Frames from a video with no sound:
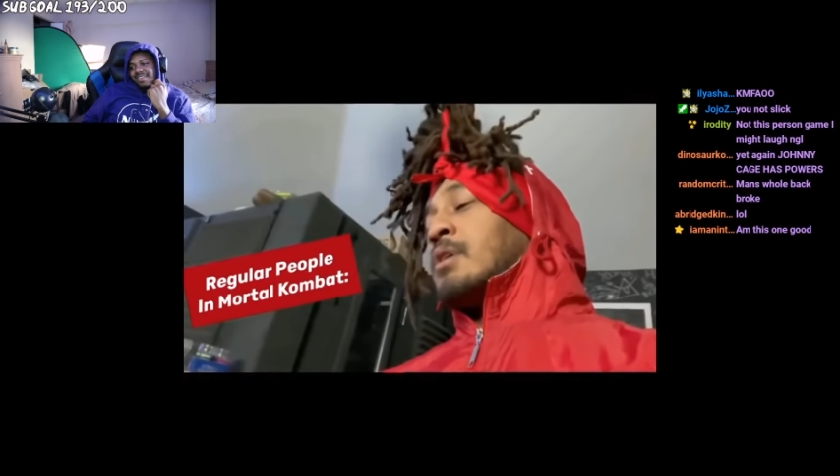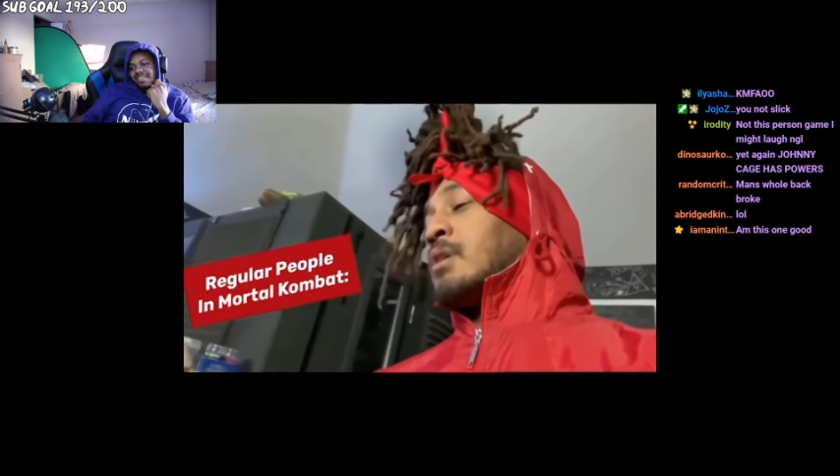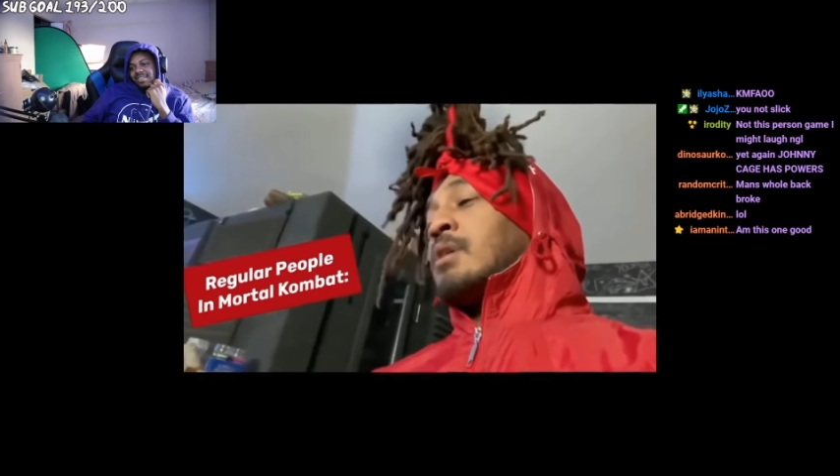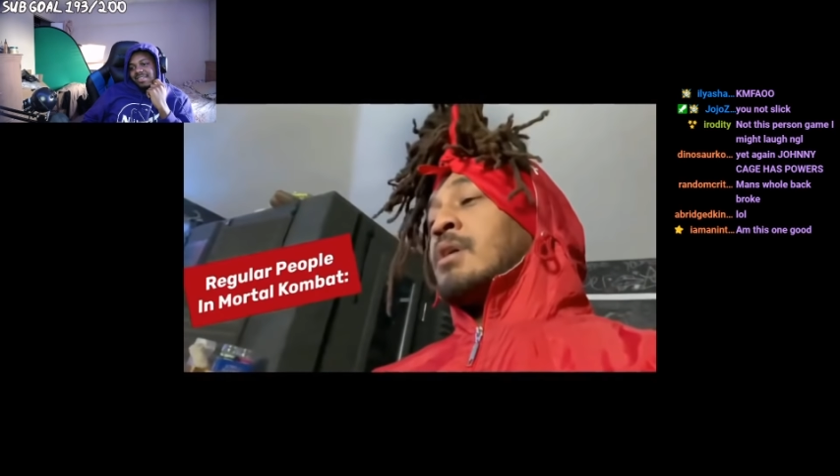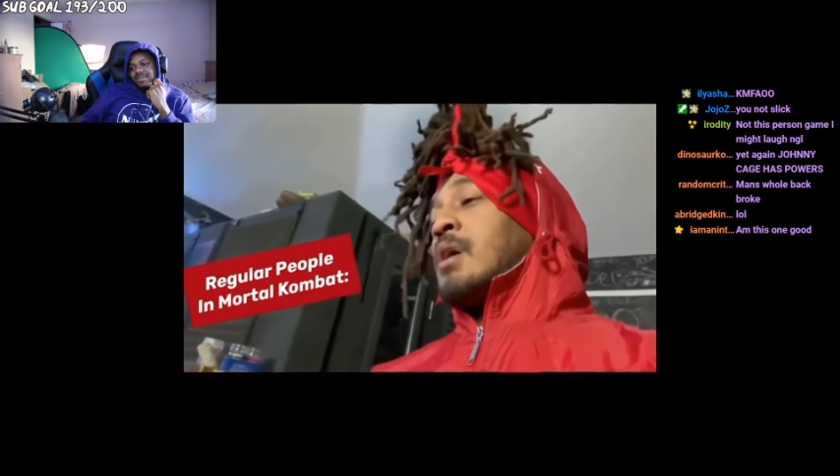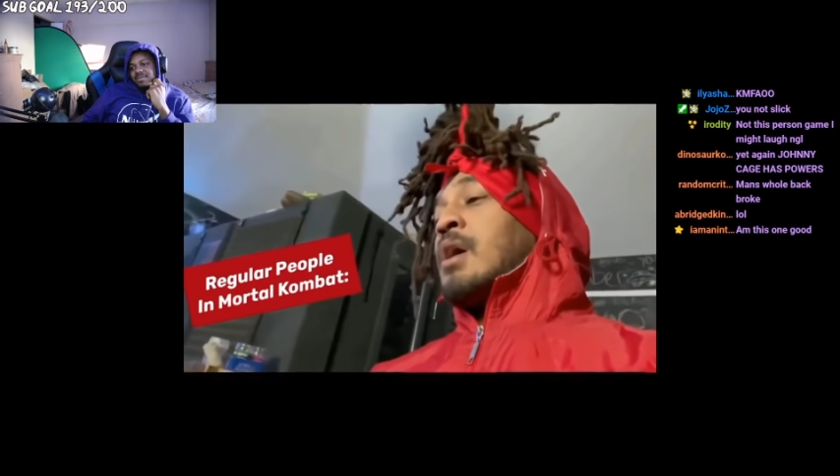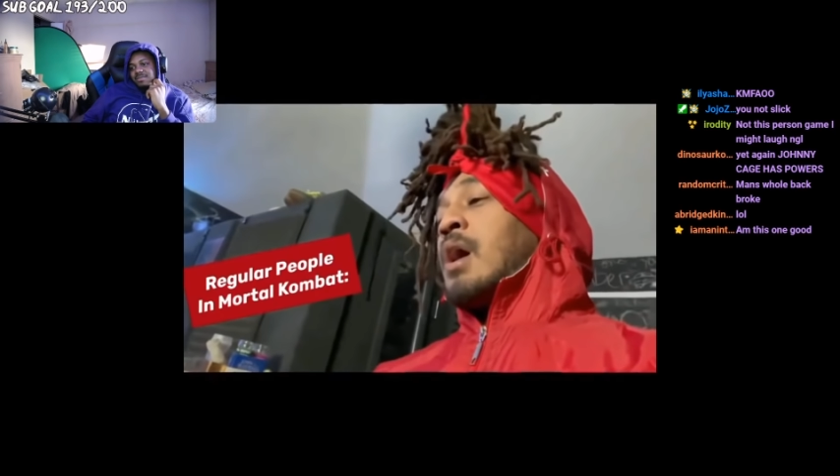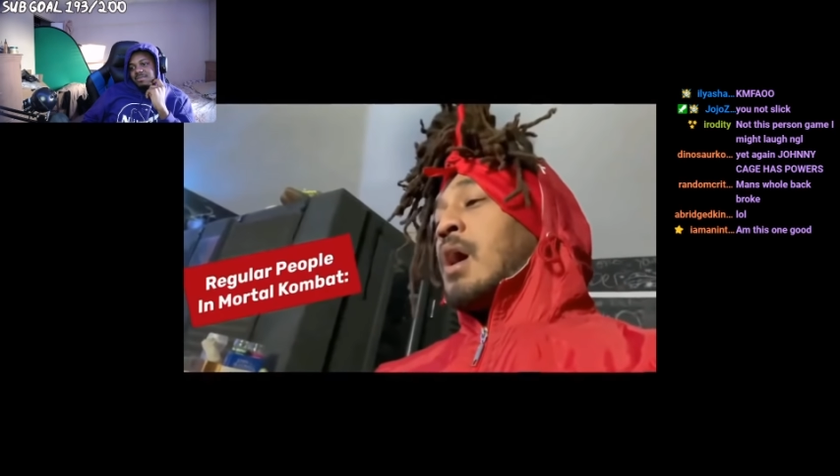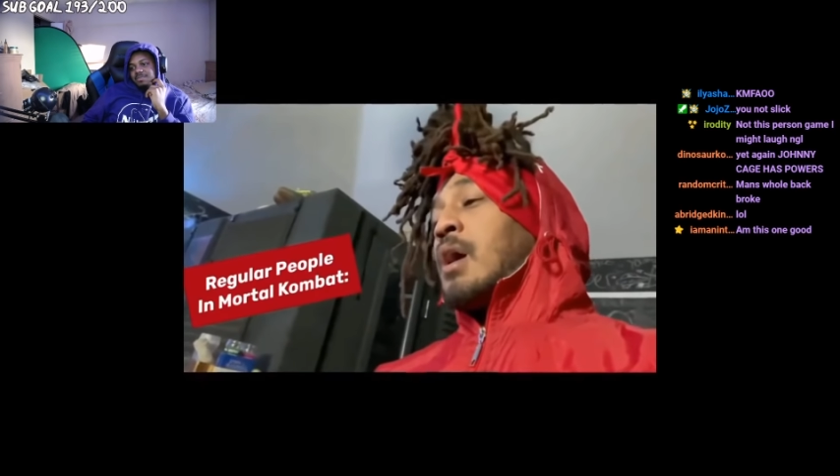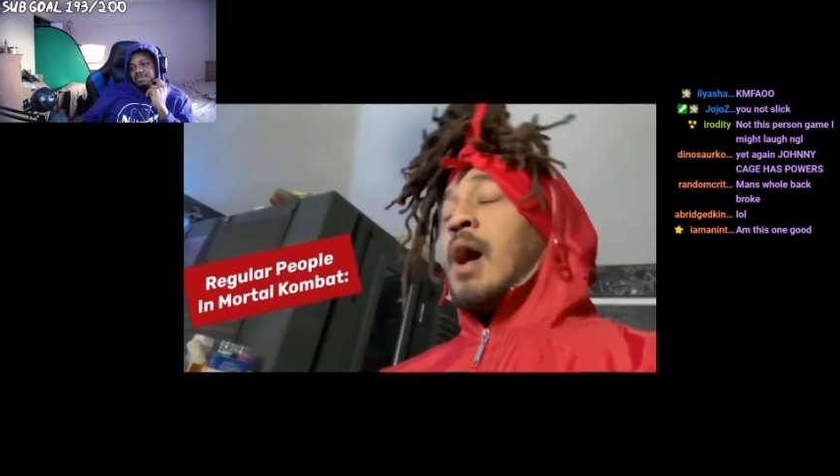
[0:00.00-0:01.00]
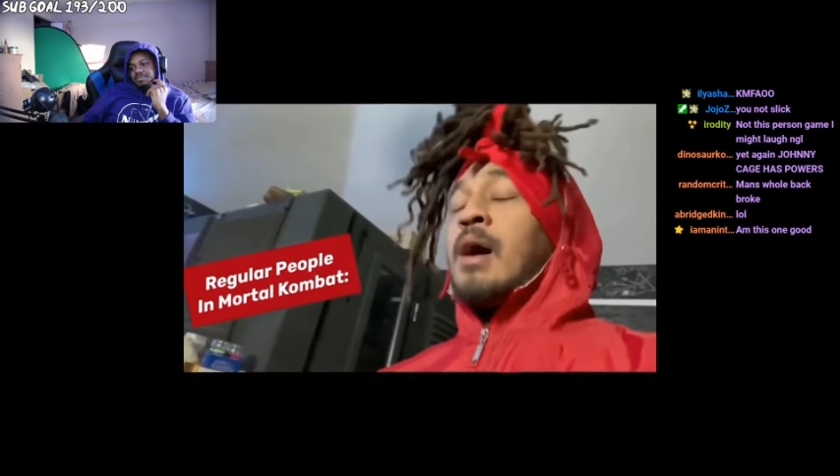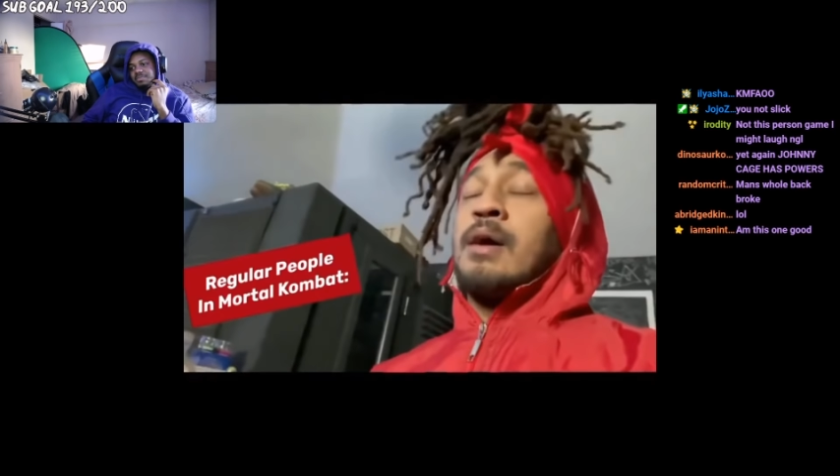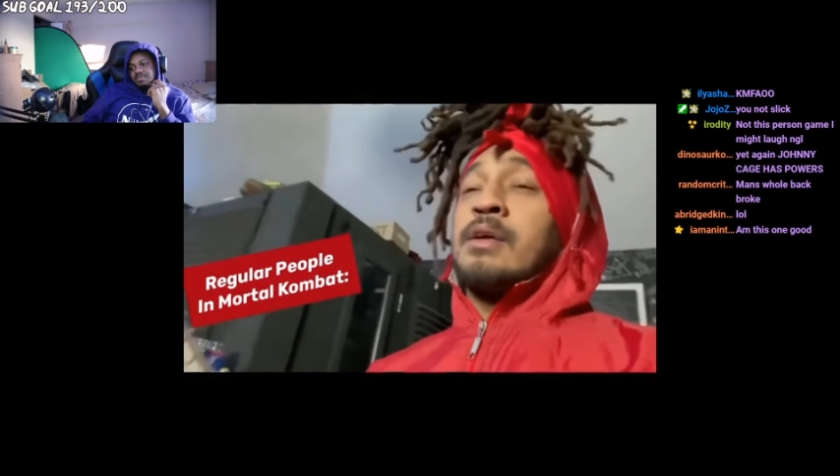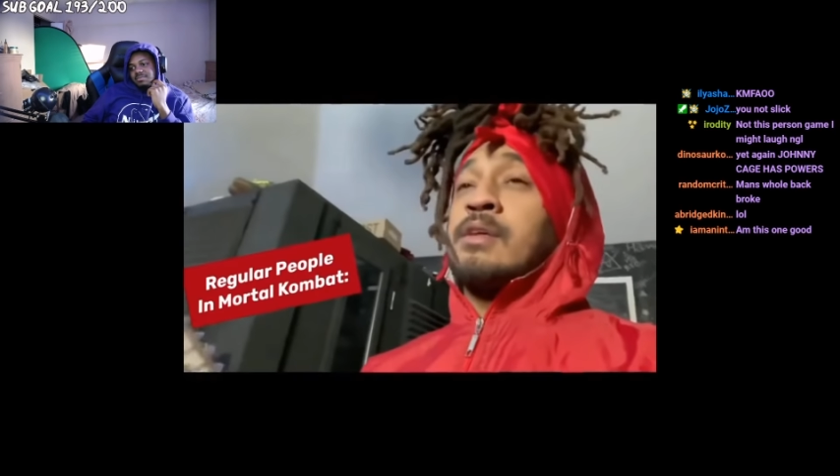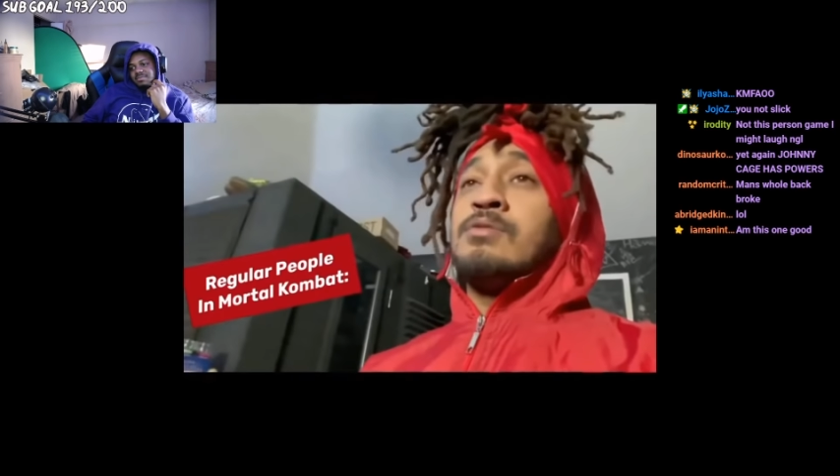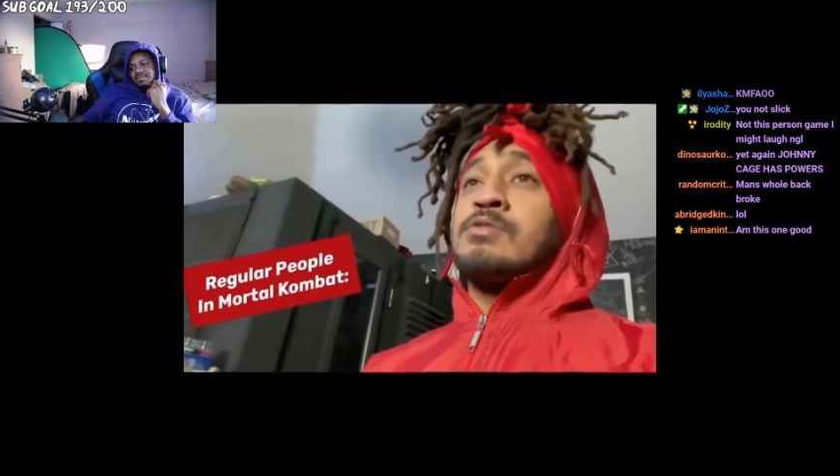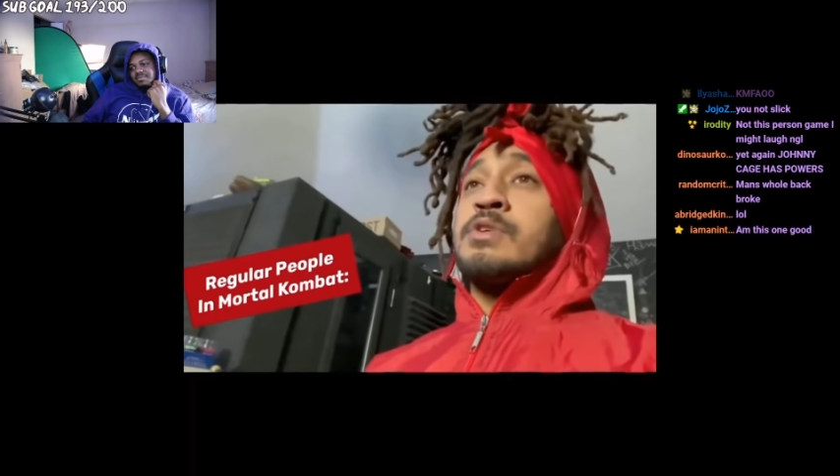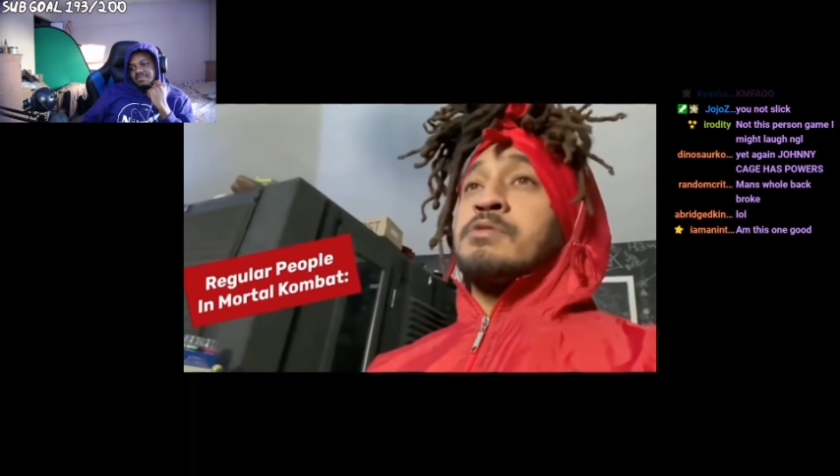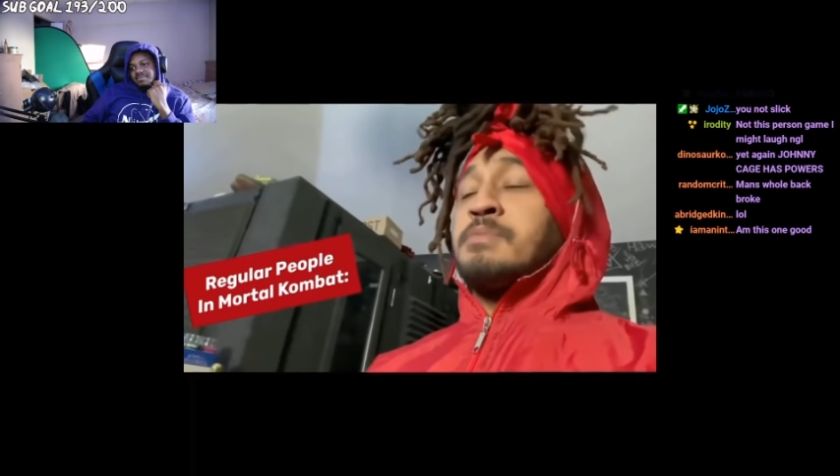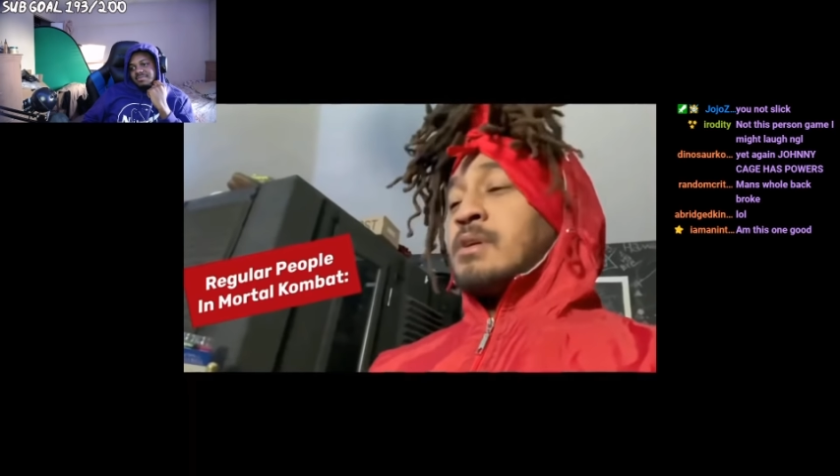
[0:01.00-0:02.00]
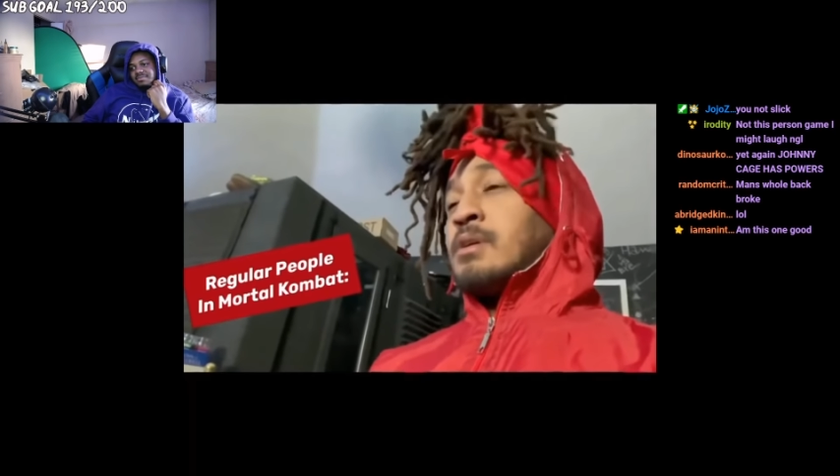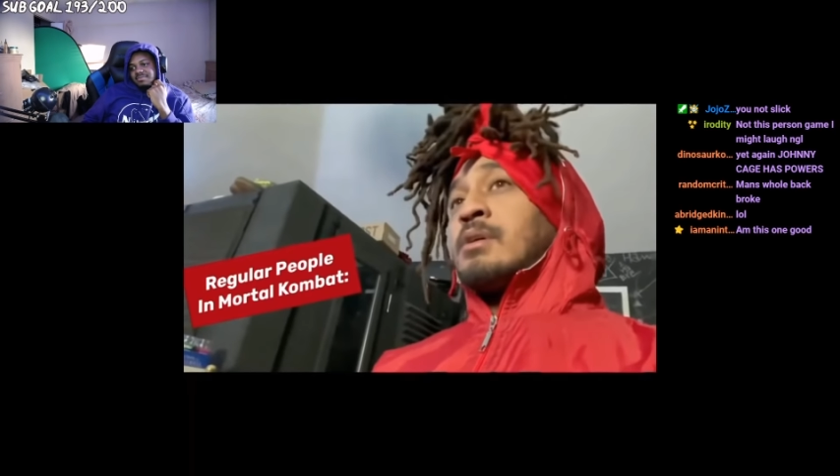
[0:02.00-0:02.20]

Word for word: Niggas is quick. Can you switch me?